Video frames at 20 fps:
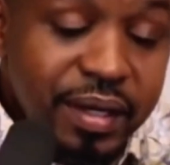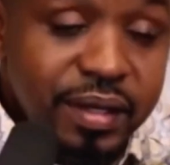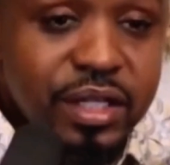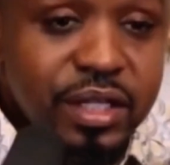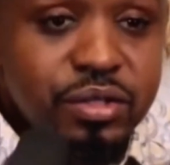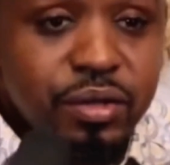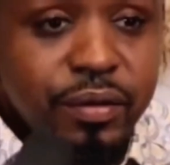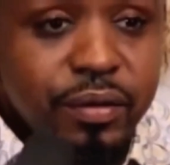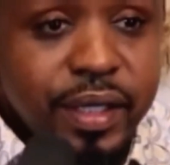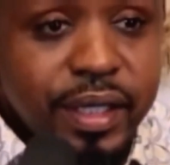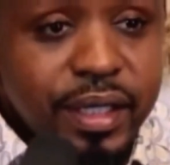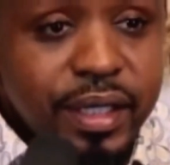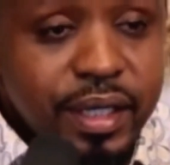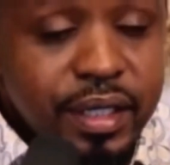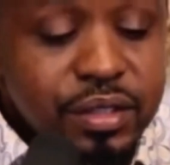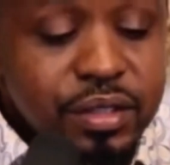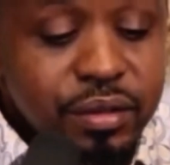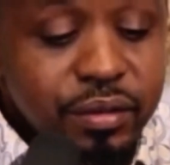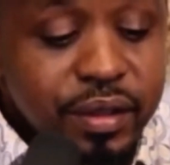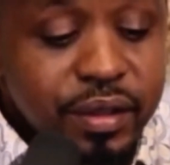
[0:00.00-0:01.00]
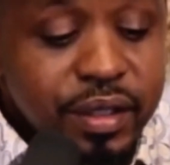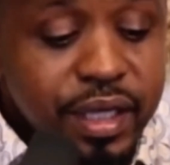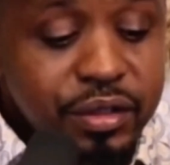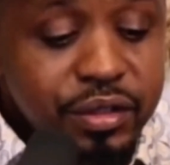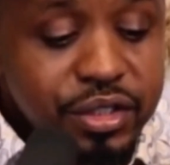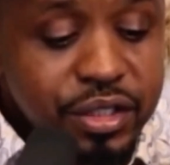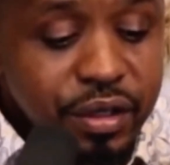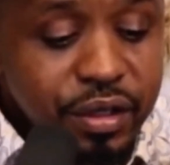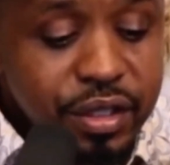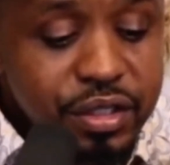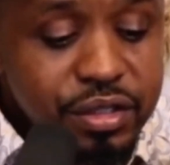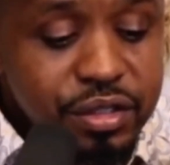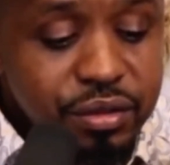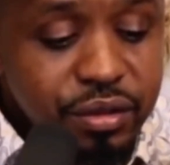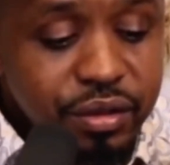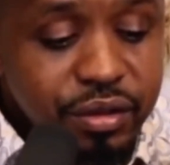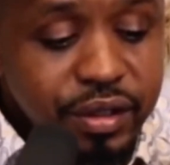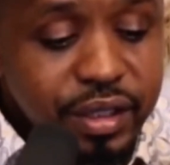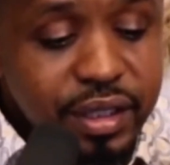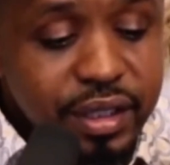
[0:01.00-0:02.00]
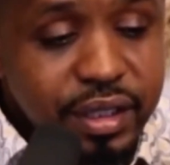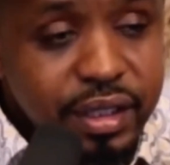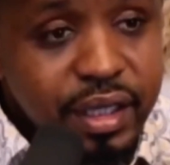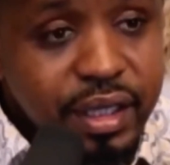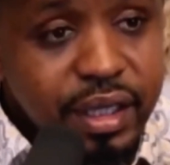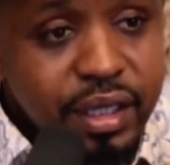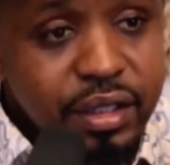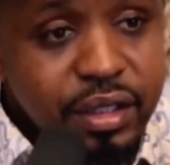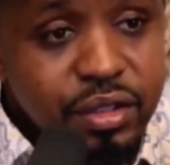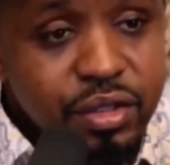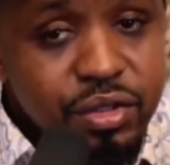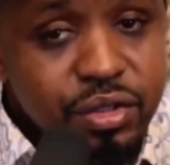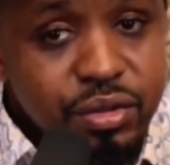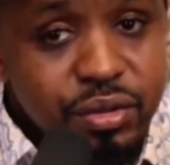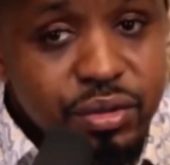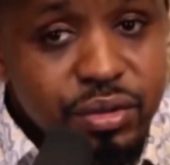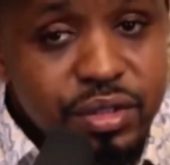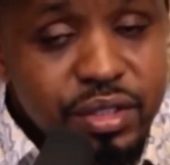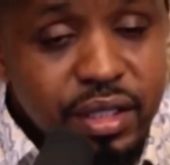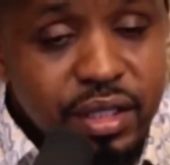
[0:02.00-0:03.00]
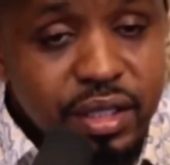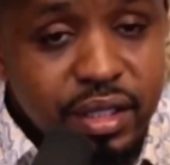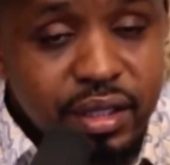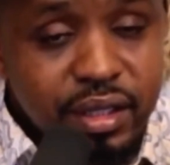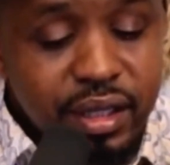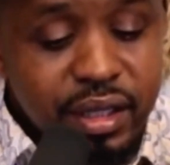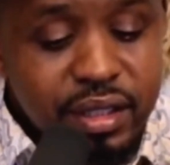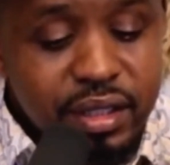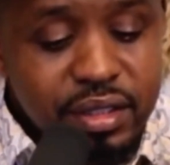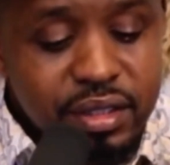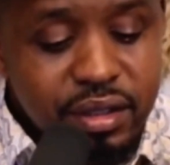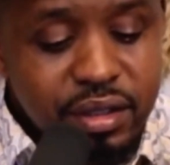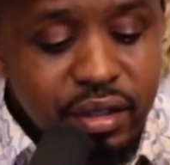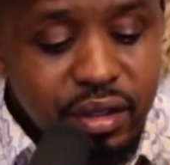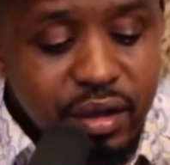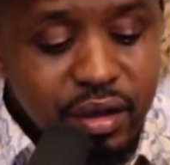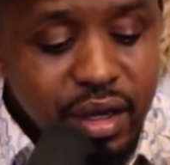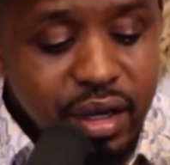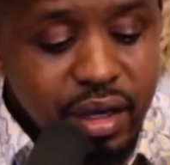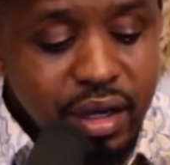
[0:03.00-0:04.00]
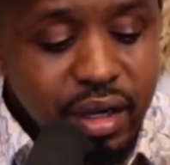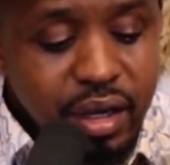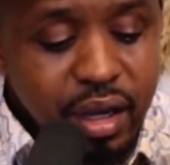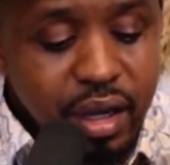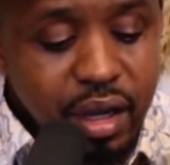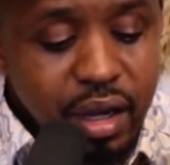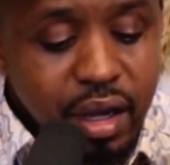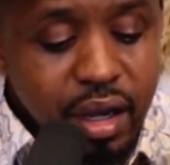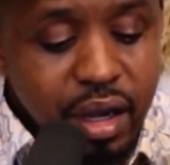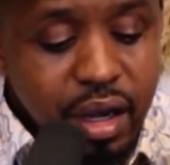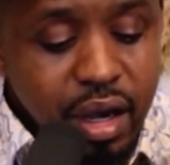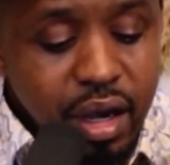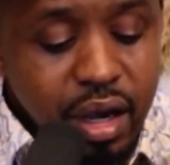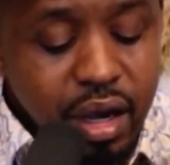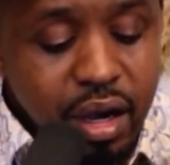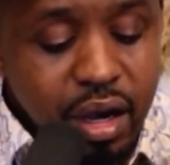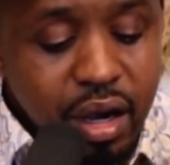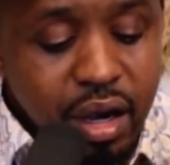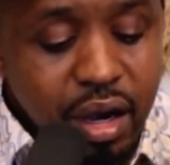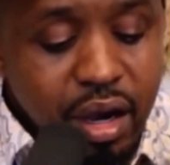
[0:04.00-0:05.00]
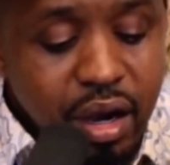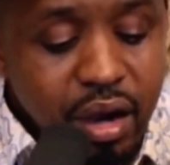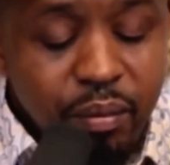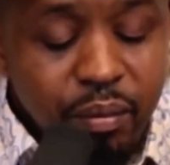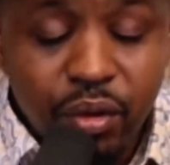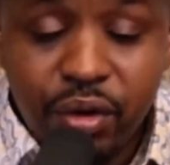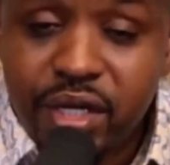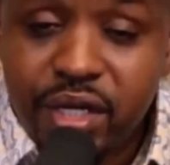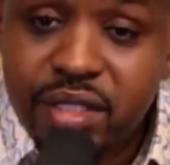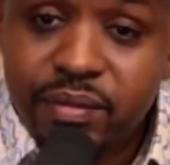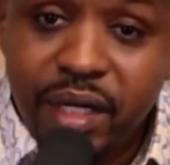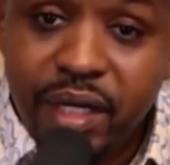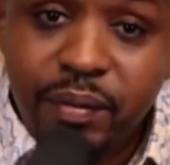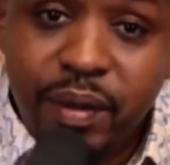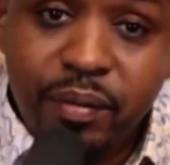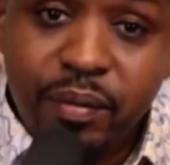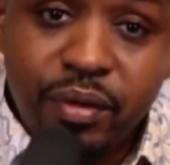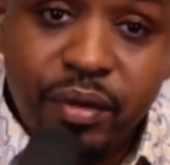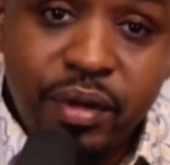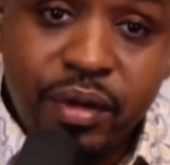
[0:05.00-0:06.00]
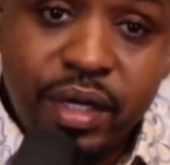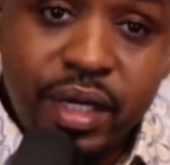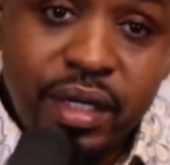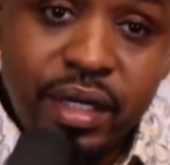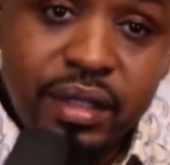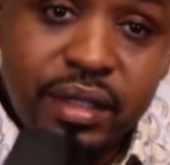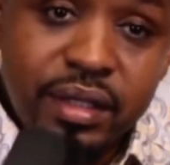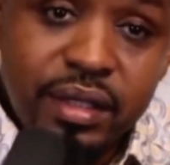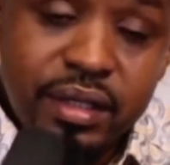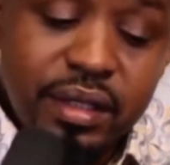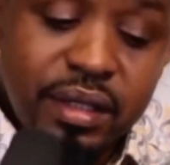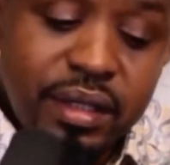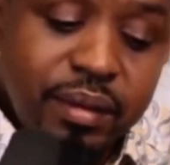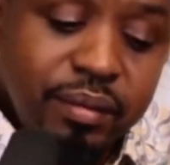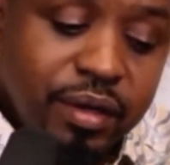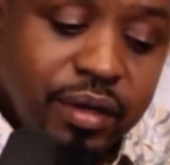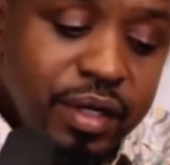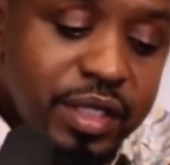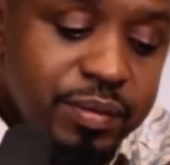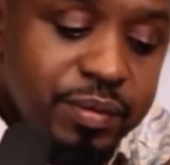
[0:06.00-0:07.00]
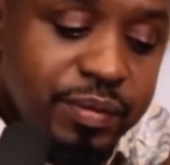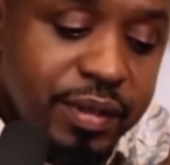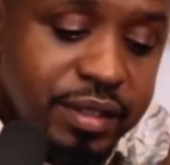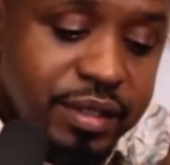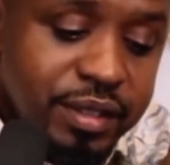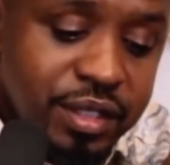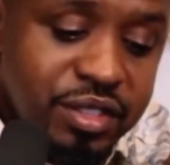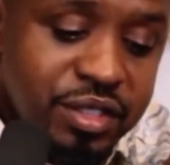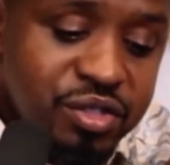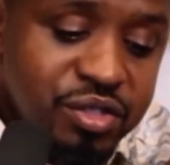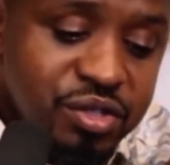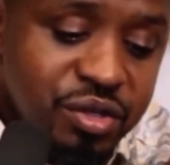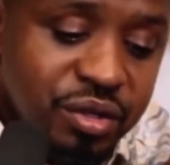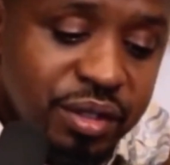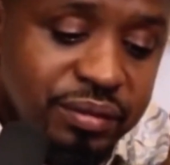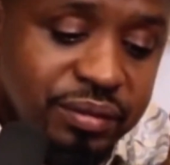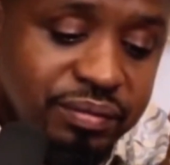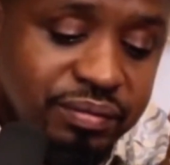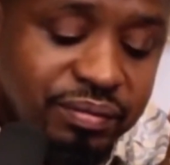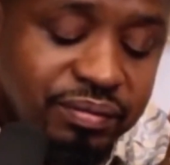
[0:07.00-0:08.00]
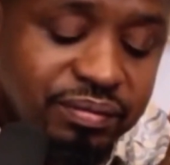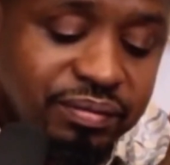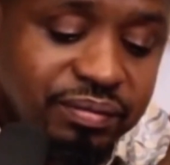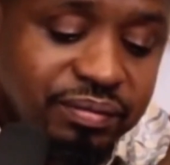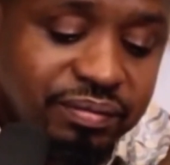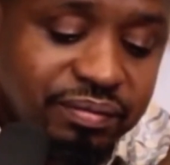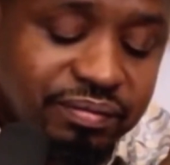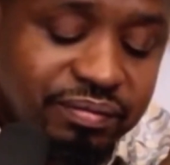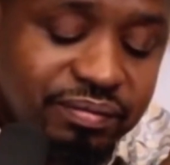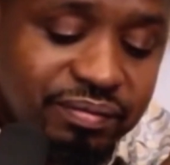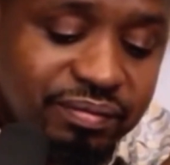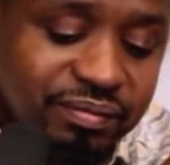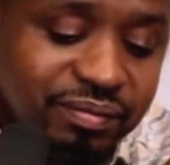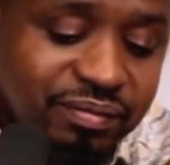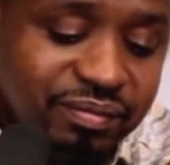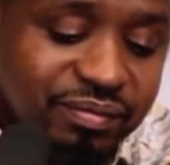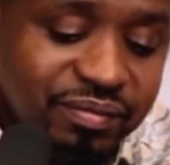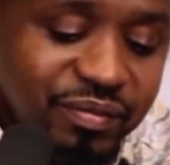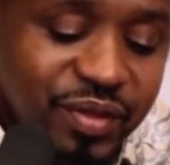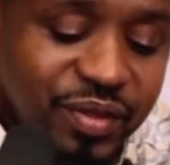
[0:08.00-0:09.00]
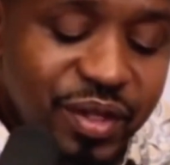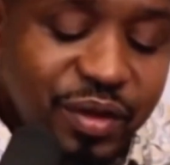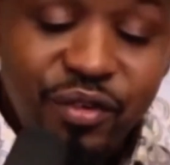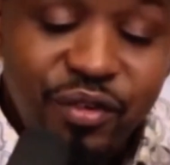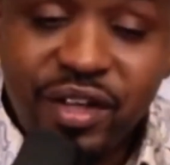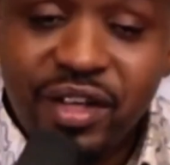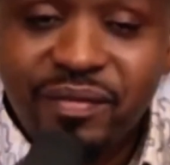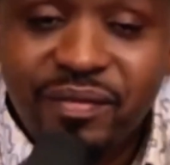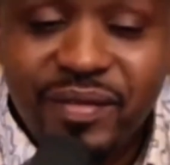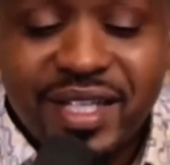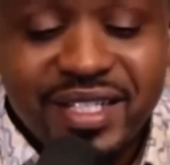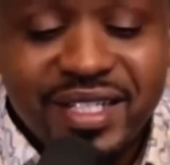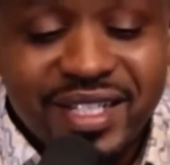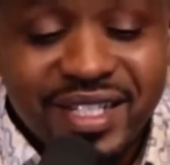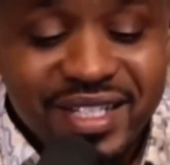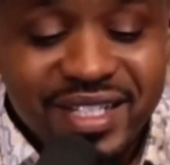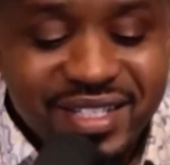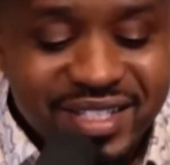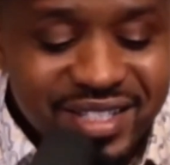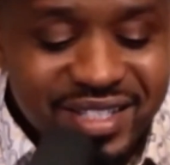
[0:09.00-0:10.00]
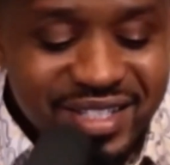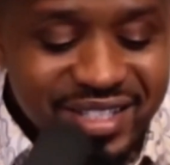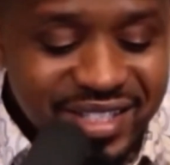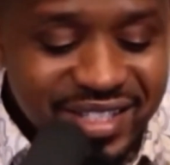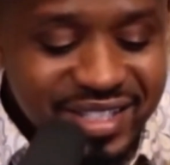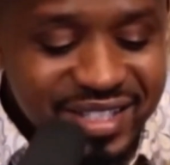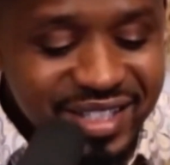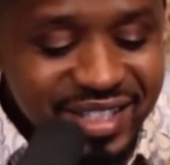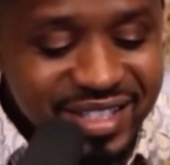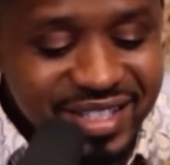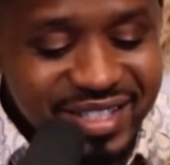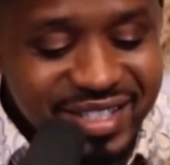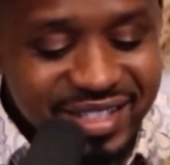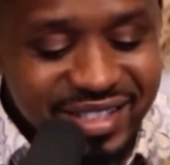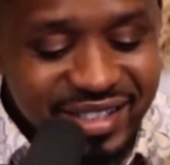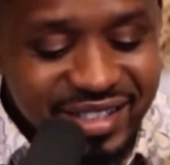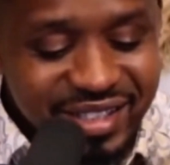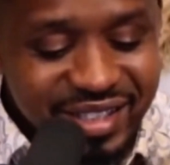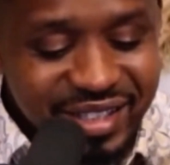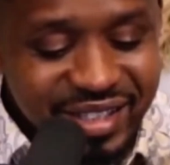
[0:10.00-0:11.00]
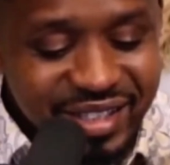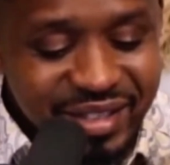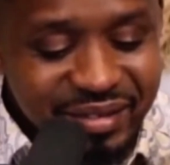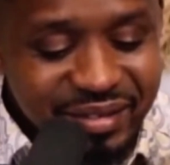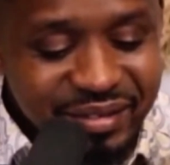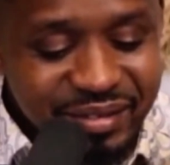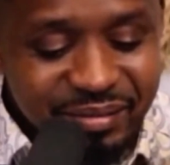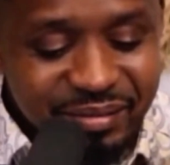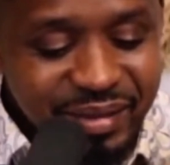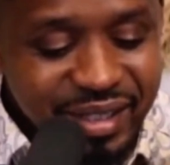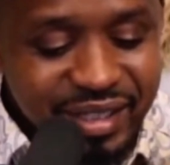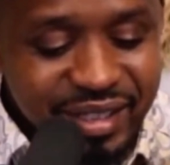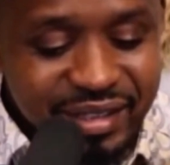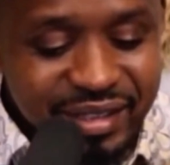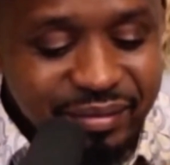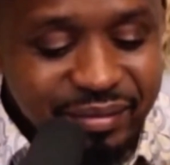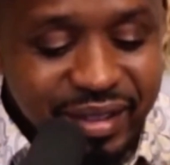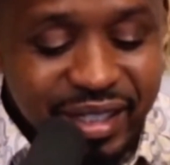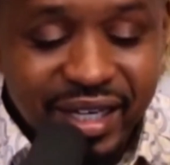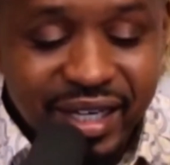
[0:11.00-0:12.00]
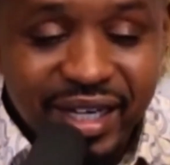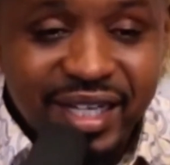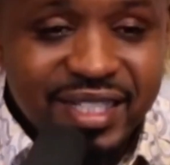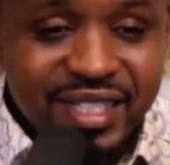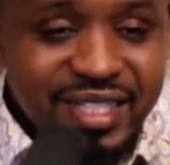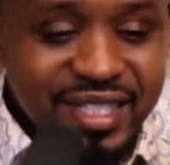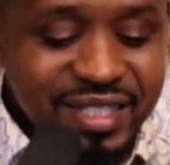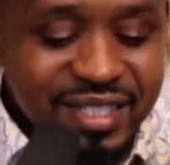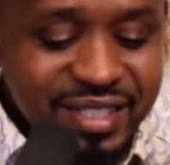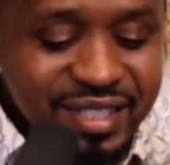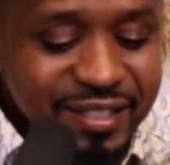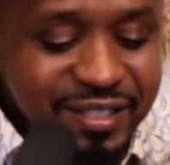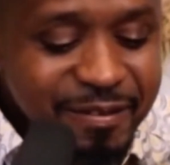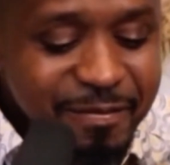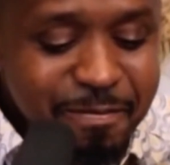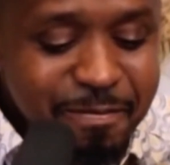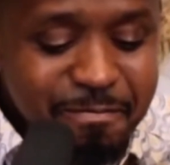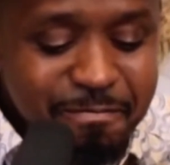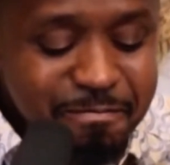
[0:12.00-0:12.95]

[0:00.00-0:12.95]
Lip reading: that's why we're here. So we're here to share our story and to say that our bodies might be broken, but our spirits are strong. Forgive my tears. It's just that, man, my heart is